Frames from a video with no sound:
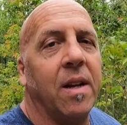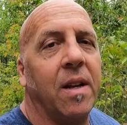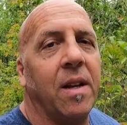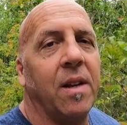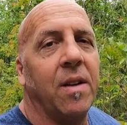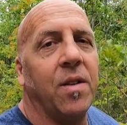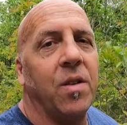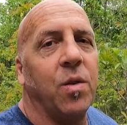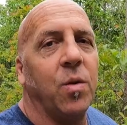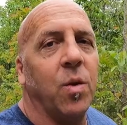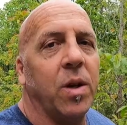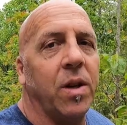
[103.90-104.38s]
it
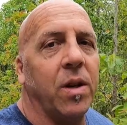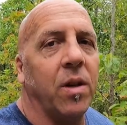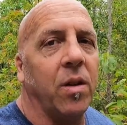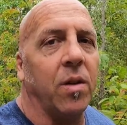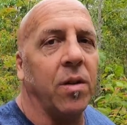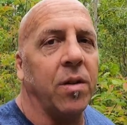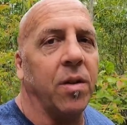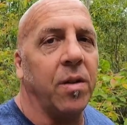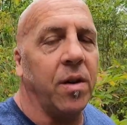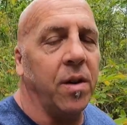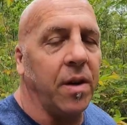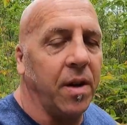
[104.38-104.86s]
into
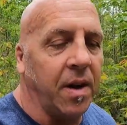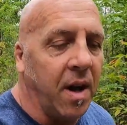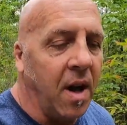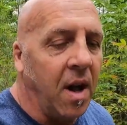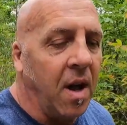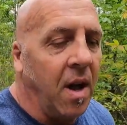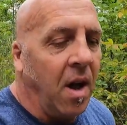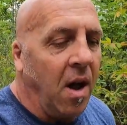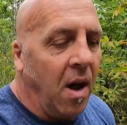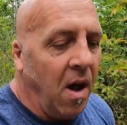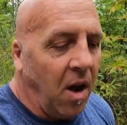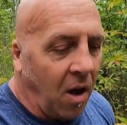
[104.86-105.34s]
adulthood.
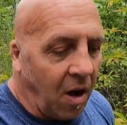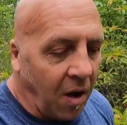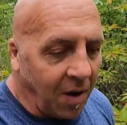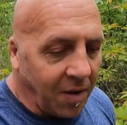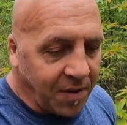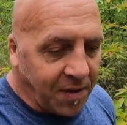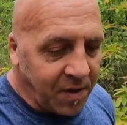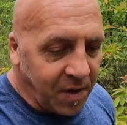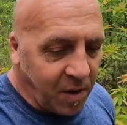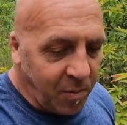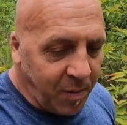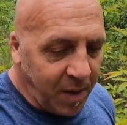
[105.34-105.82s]

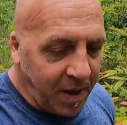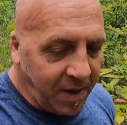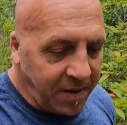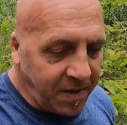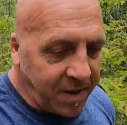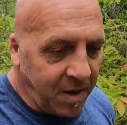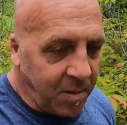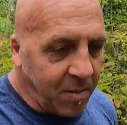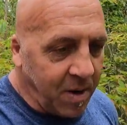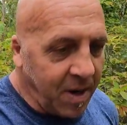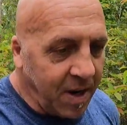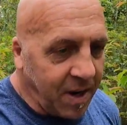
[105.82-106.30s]
Also,
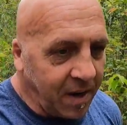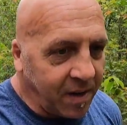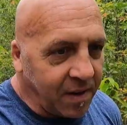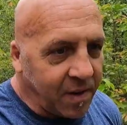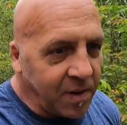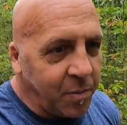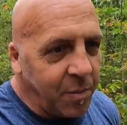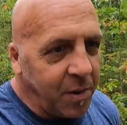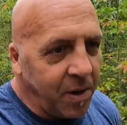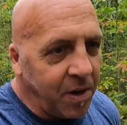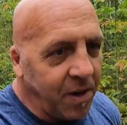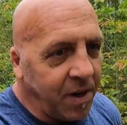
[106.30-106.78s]
based on my
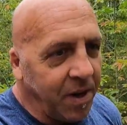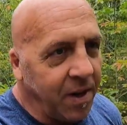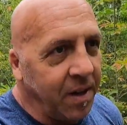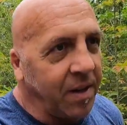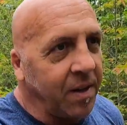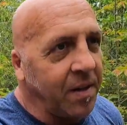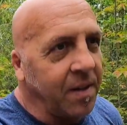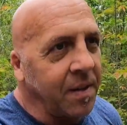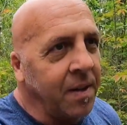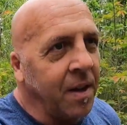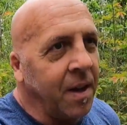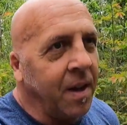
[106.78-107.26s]

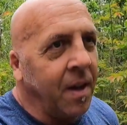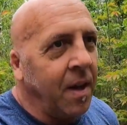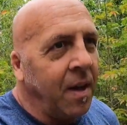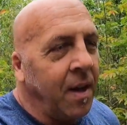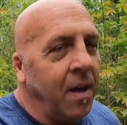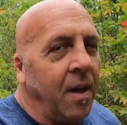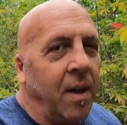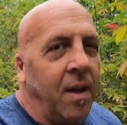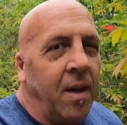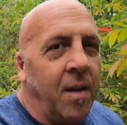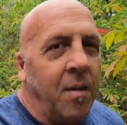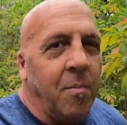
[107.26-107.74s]
experience,
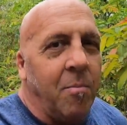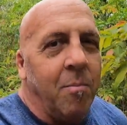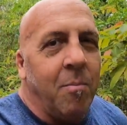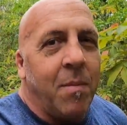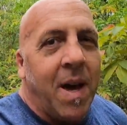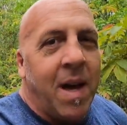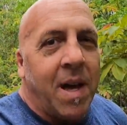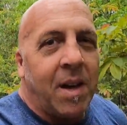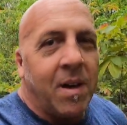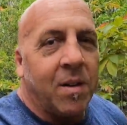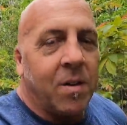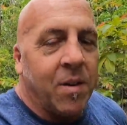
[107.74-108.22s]

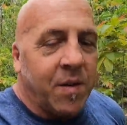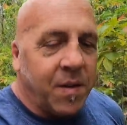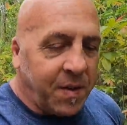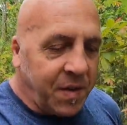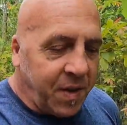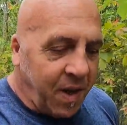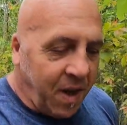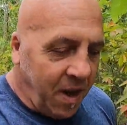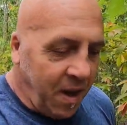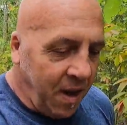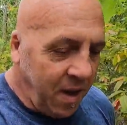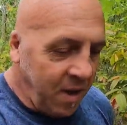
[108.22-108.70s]

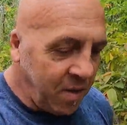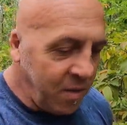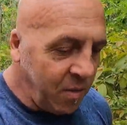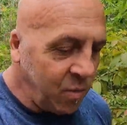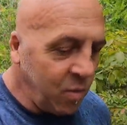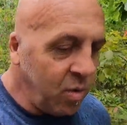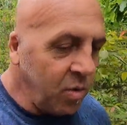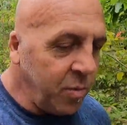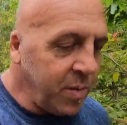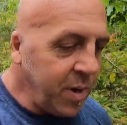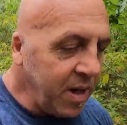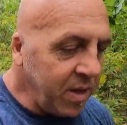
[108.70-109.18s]
males
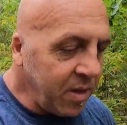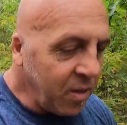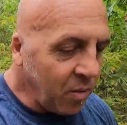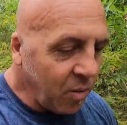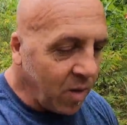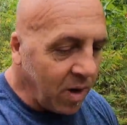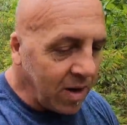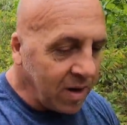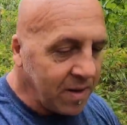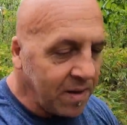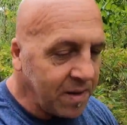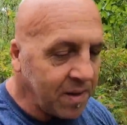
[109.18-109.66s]
will be the
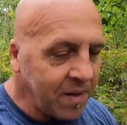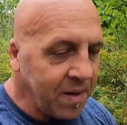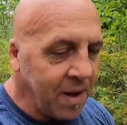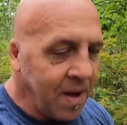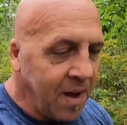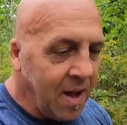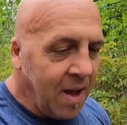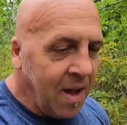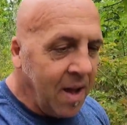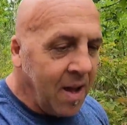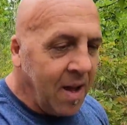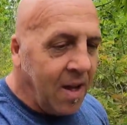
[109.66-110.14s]
ones
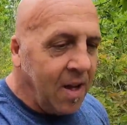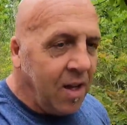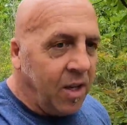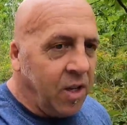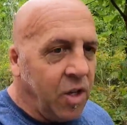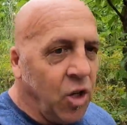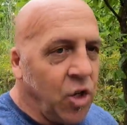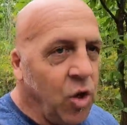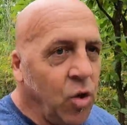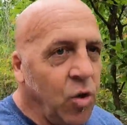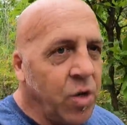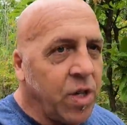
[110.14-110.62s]

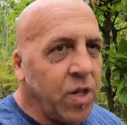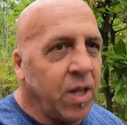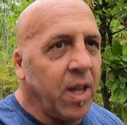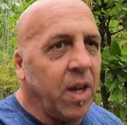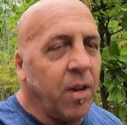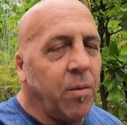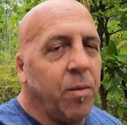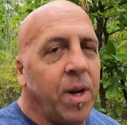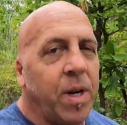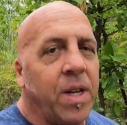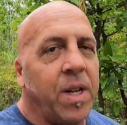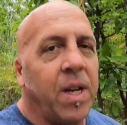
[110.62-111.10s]

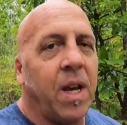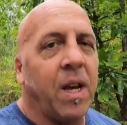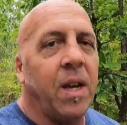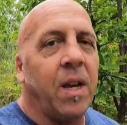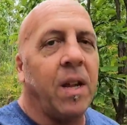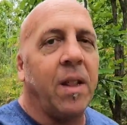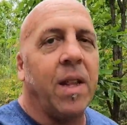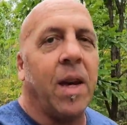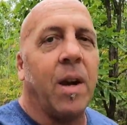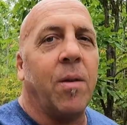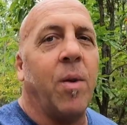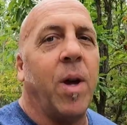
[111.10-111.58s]
usually
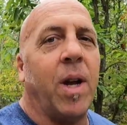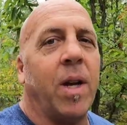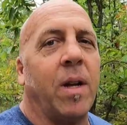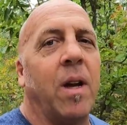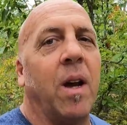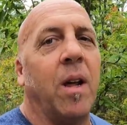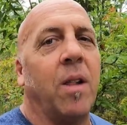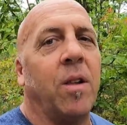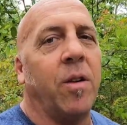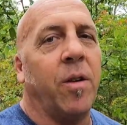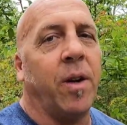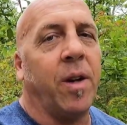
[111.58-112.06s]
retaining that red
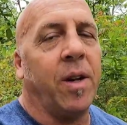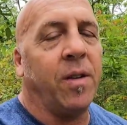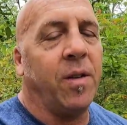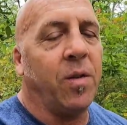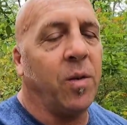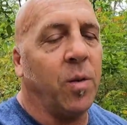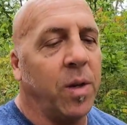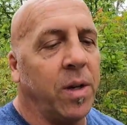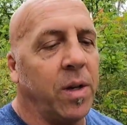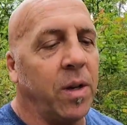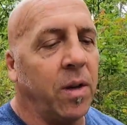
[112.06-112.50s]
color into